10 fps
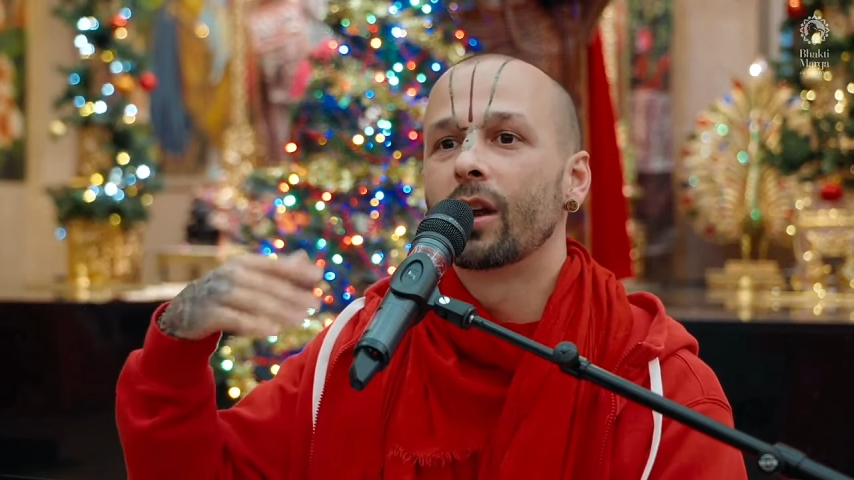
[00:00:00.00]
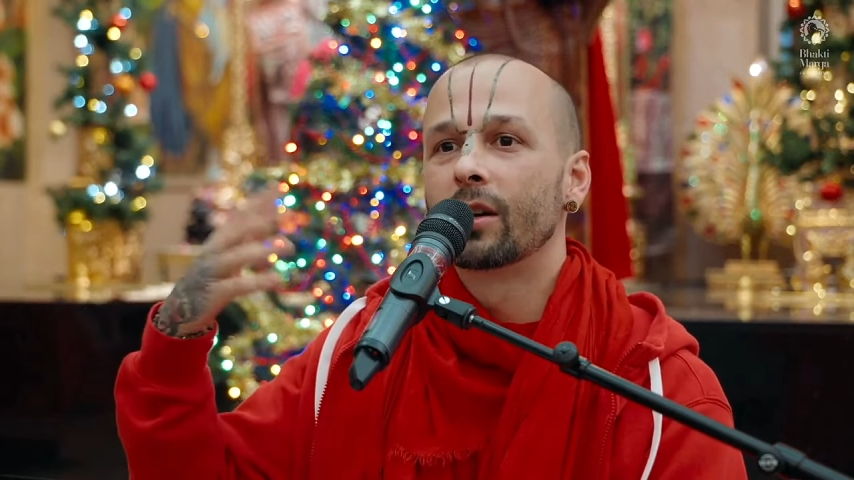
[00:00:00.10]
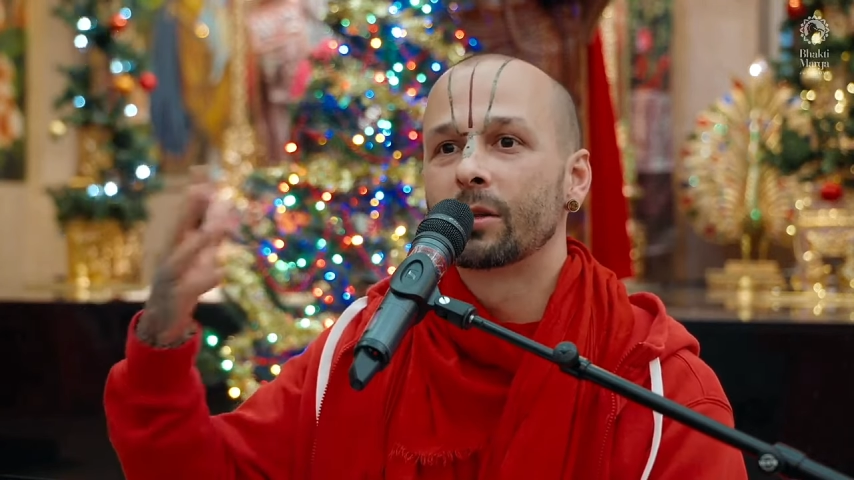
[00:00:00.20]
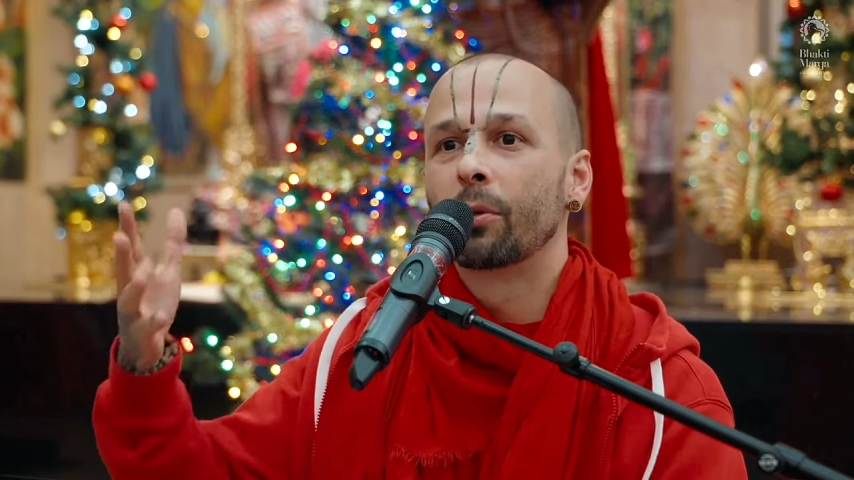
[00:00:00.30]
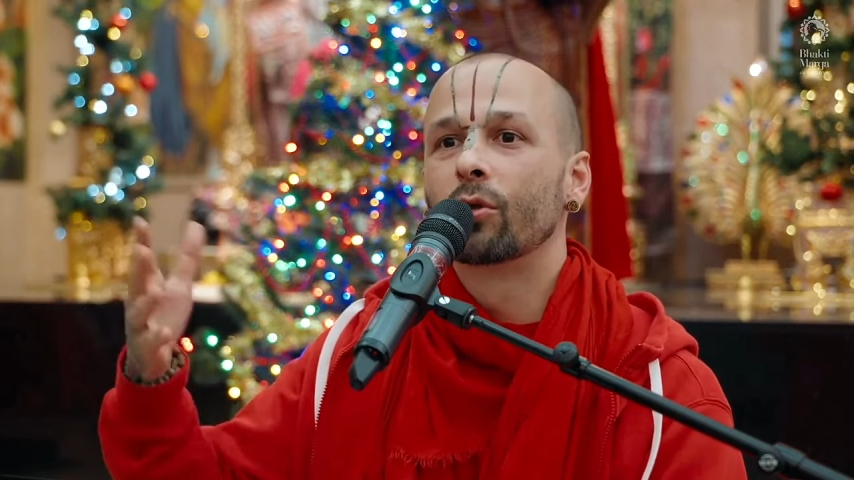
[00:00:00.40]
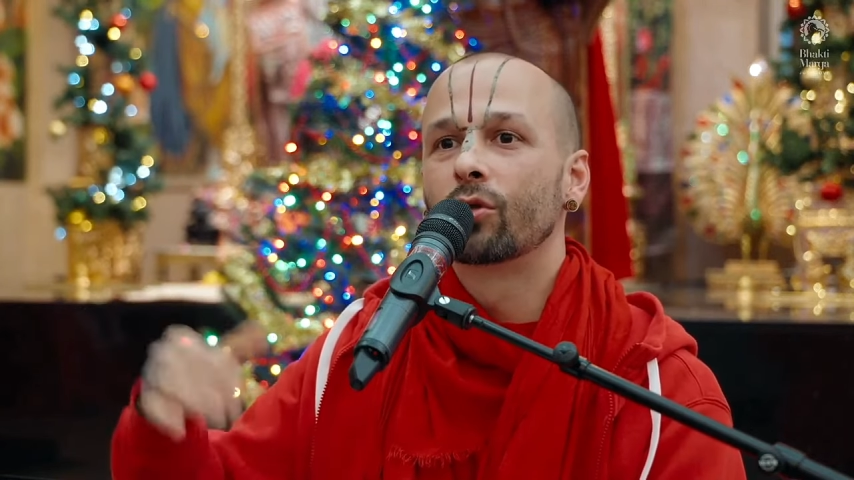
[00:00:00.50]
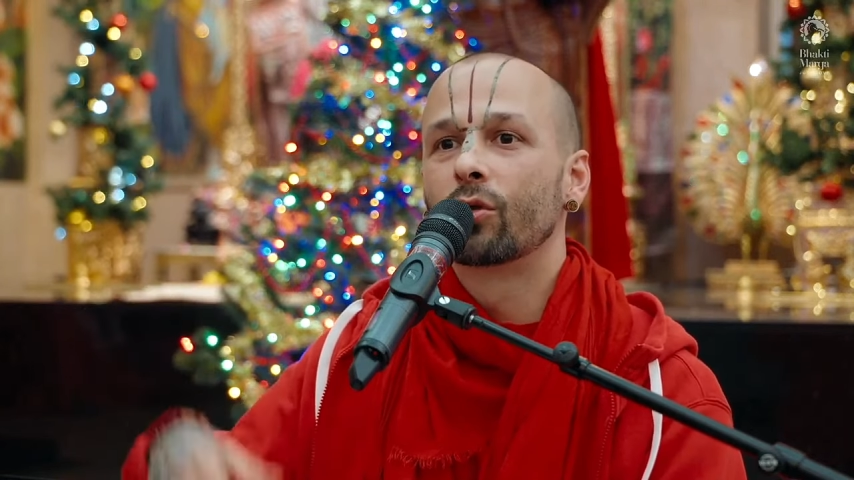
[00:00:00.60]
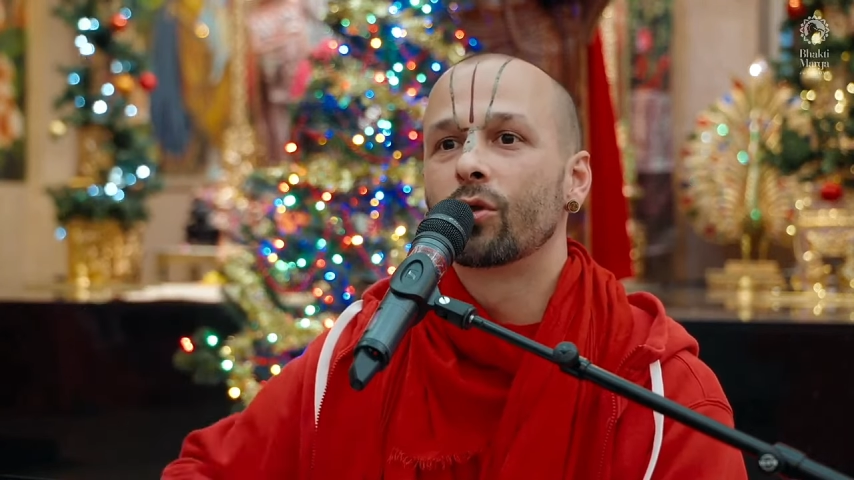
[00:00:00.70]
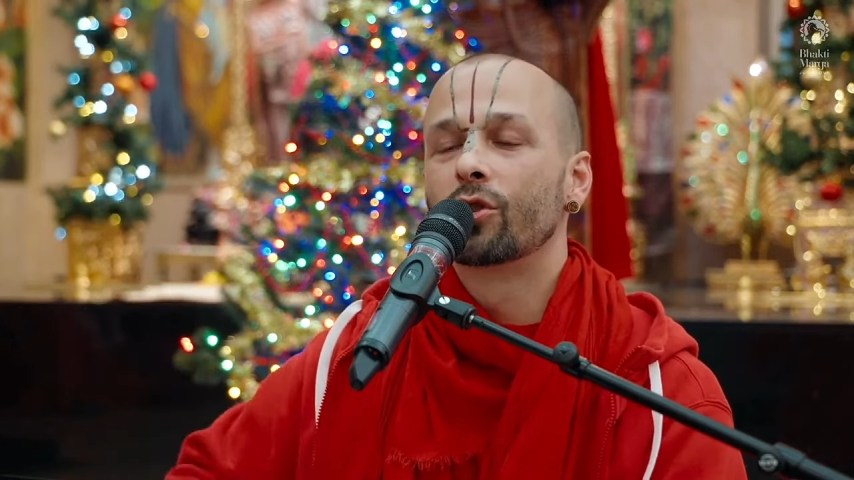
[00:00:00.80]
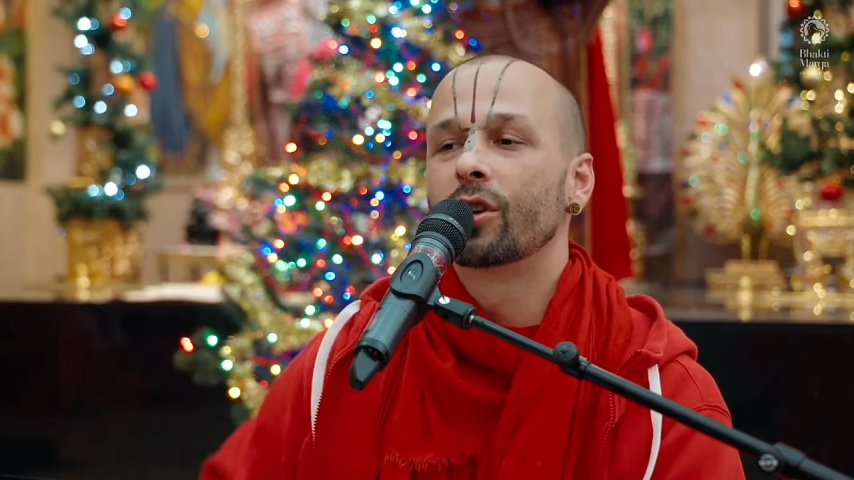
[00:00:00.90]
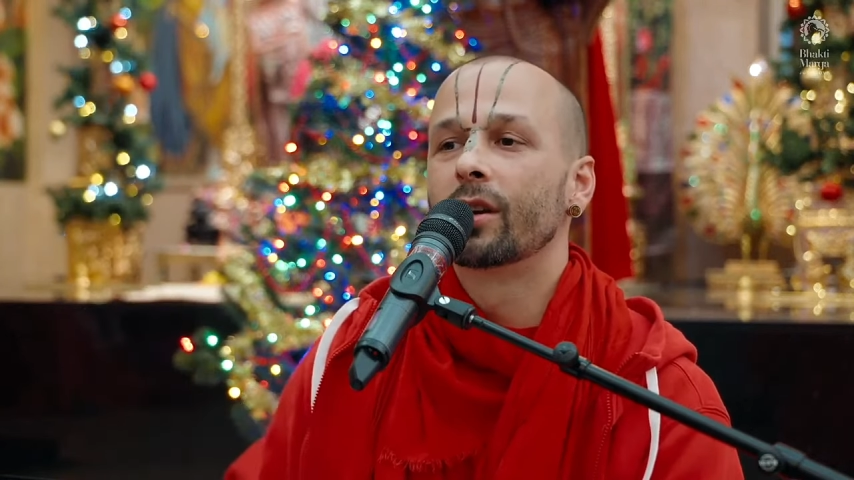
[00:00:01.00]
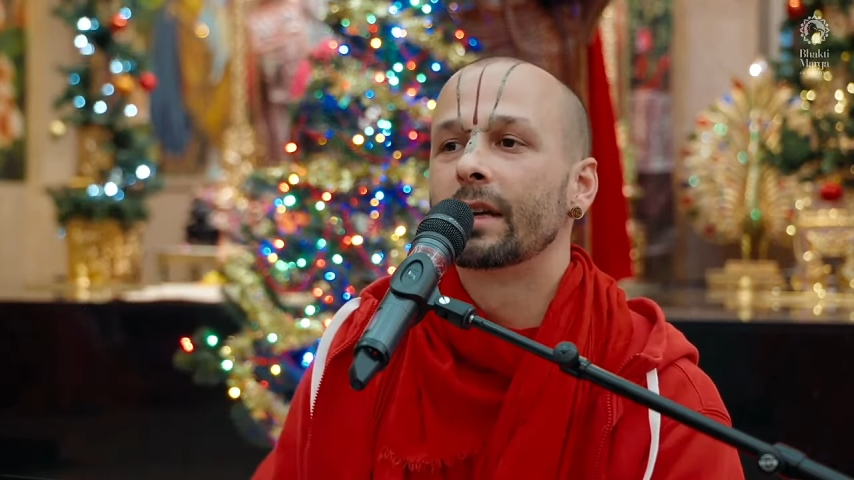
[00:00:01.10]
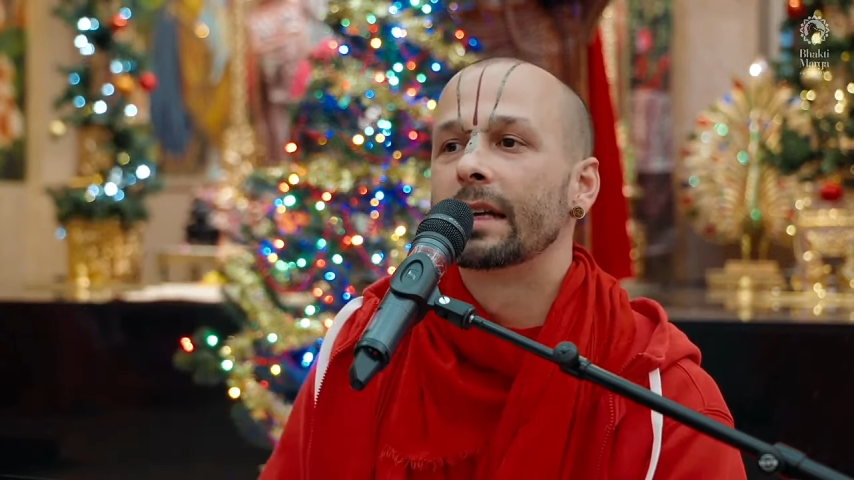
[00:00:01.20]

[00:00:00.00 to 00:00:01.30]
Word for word: I spoke to Guruji